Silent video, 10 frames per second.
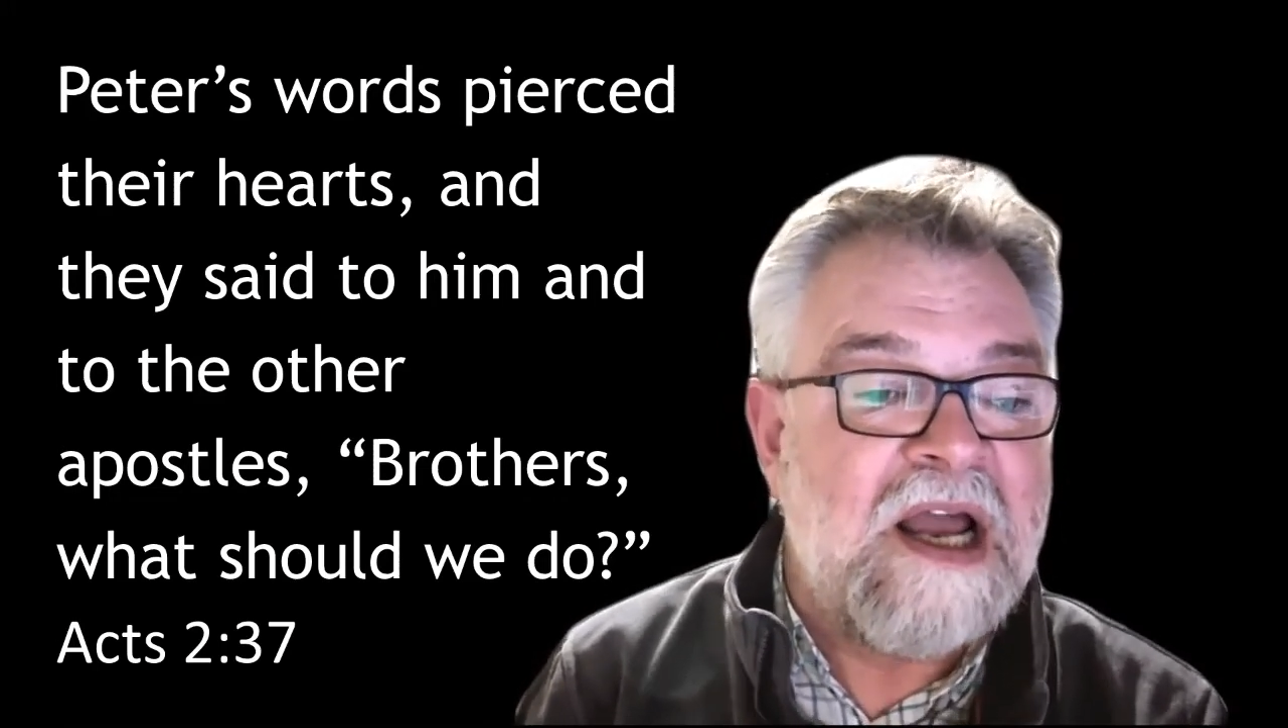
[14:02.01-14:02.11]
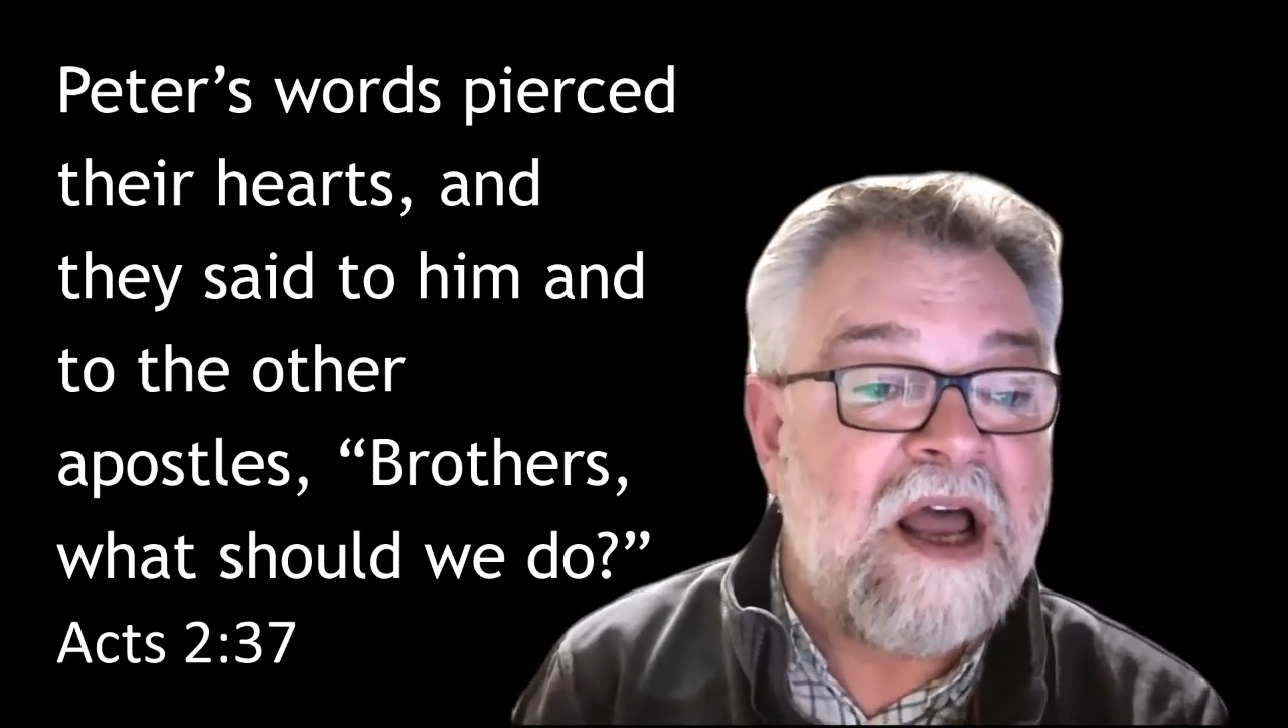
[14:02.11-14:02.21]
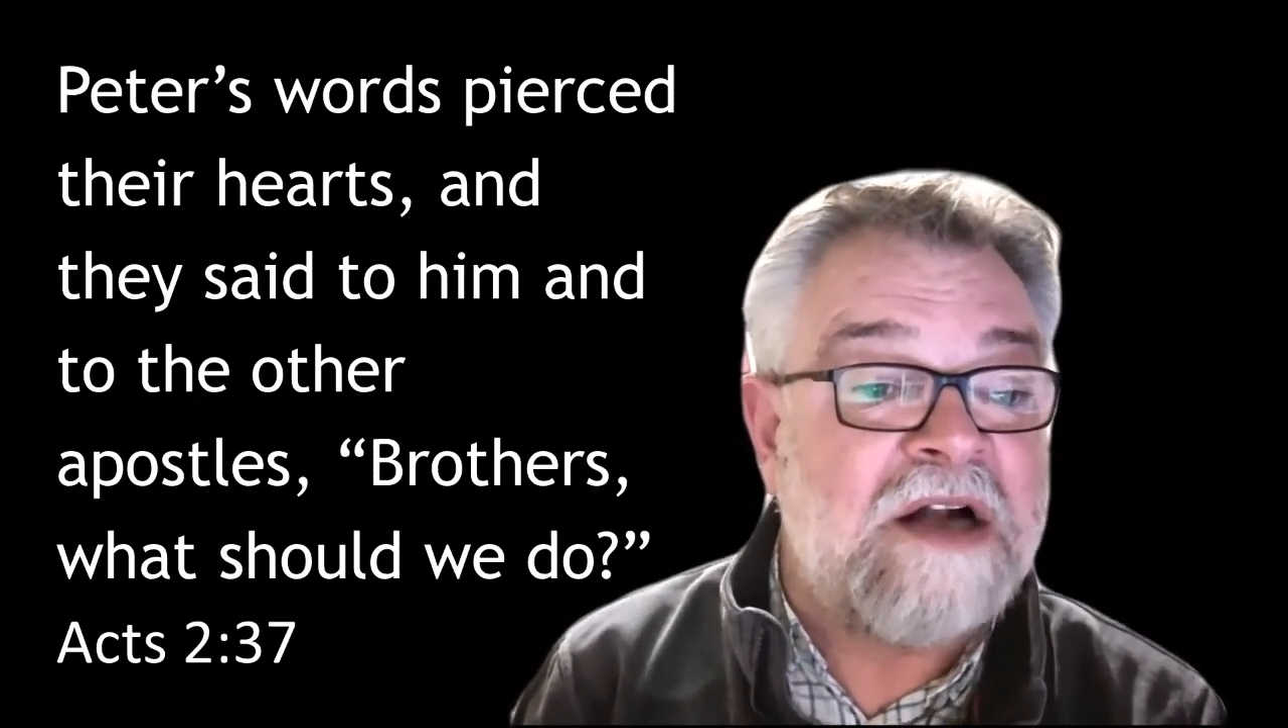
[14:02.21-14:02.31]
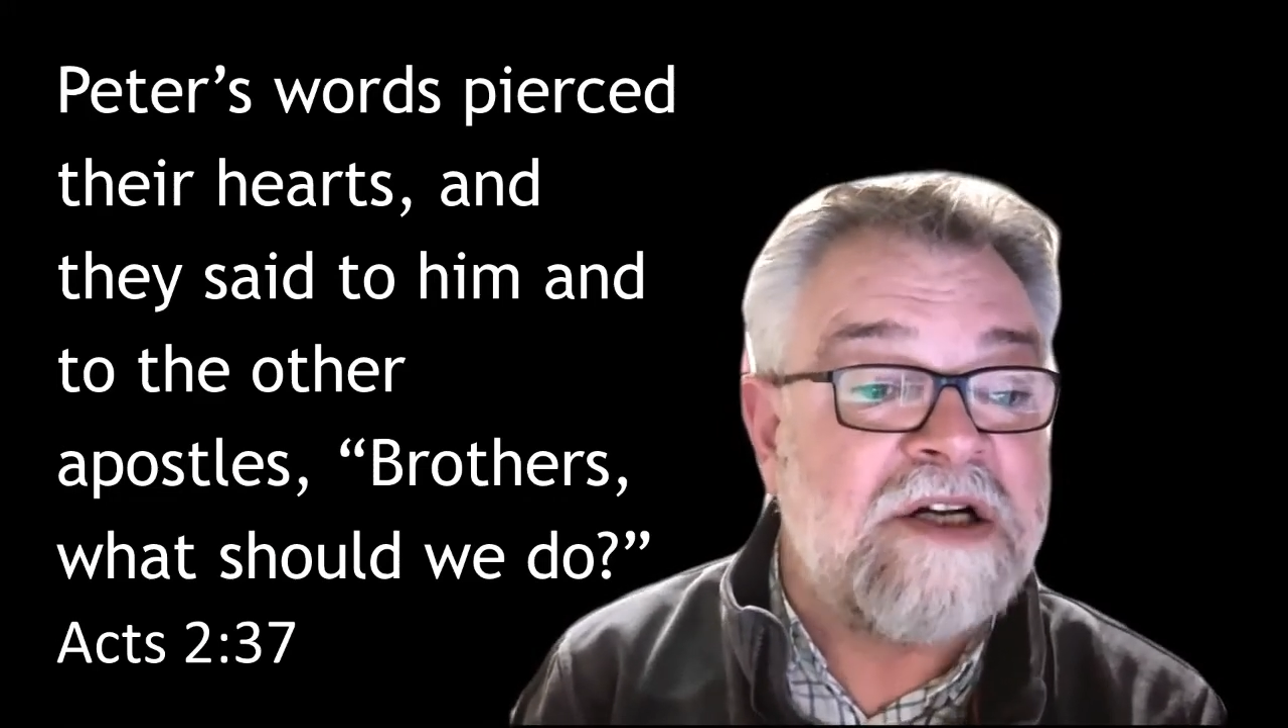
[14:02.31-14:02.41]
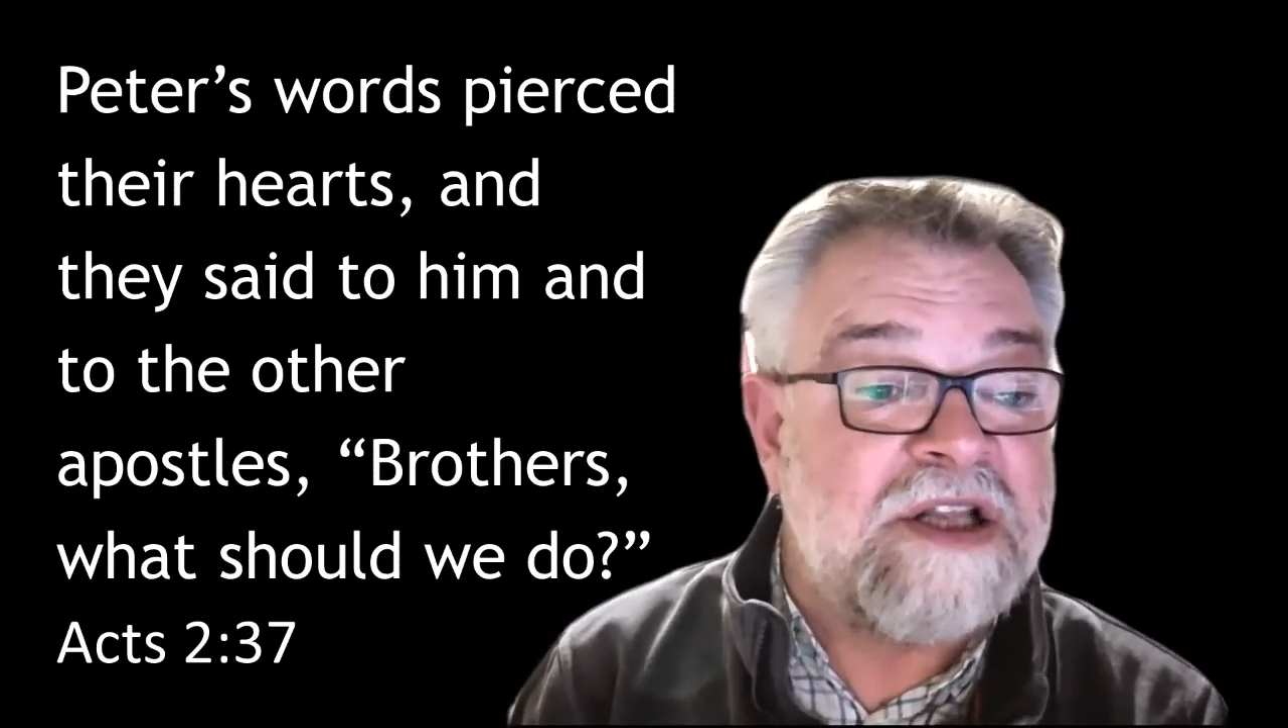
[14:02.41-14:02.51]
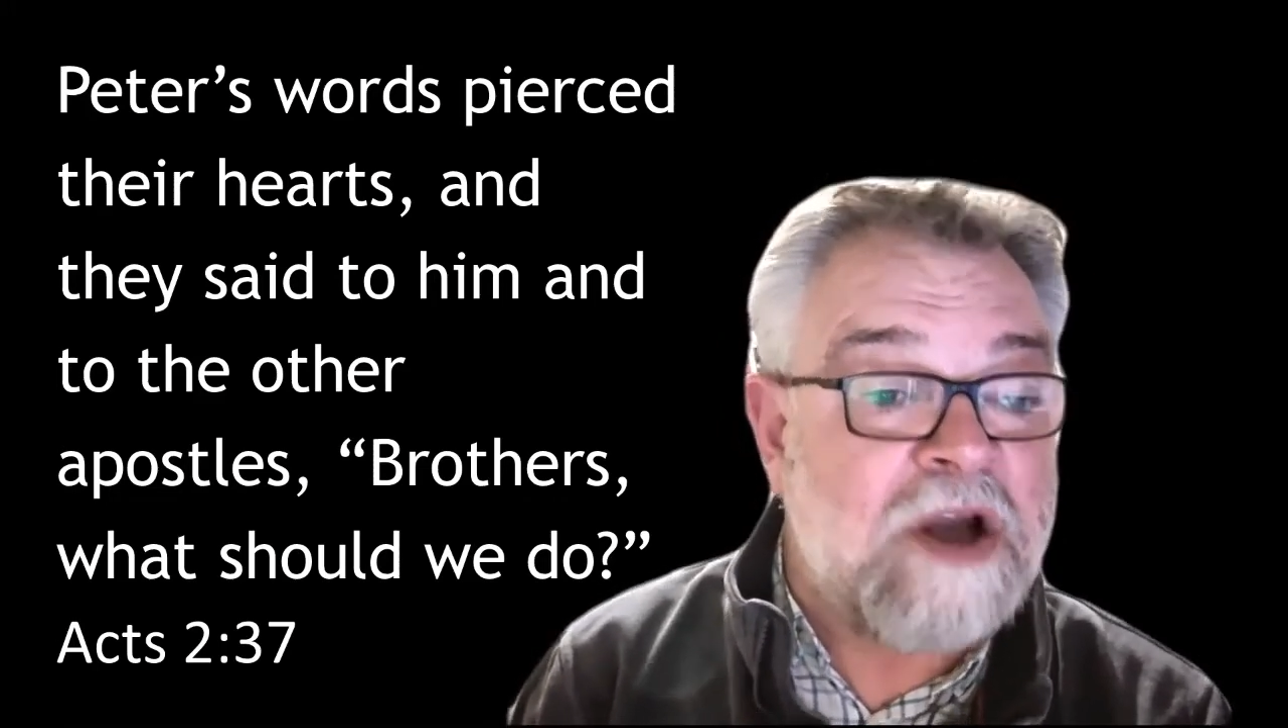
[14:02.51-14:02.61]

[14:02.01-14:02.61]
cut to the